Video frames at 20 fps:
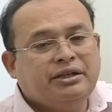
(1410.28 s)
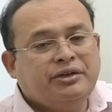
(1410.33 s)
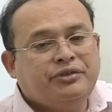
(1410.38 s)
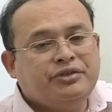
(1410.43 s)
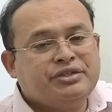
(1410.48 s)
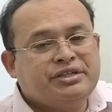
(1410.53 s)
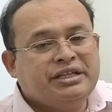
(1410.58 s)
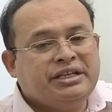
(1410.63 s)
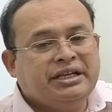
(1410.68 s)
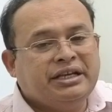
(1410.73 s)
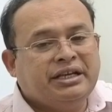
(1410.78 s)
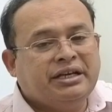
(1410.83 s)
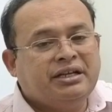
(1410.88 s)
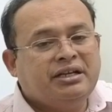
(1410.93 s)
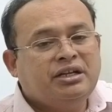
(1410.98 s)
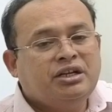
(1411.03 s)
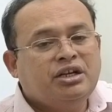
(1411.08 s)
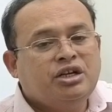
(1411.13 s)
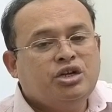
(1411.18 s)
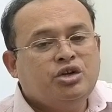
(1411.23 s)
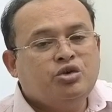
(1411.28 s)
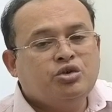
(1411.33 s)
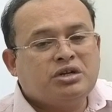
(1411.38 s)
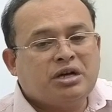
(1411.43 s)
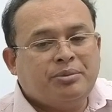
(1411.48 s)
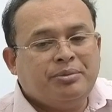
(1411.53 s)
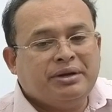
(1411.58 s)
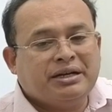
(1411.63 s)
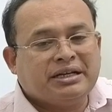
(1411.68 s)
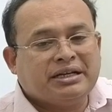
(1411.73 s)
you see here, you come
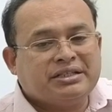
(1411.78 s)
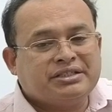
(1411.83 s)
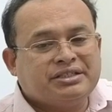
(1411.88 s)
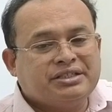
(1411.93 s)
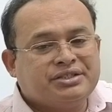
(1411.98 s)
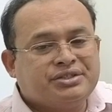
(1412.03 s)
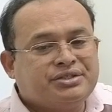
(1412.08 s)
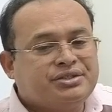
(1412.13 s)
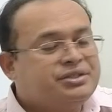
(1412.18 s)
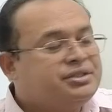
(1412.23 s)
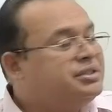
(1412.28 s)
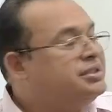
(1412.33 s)
across this.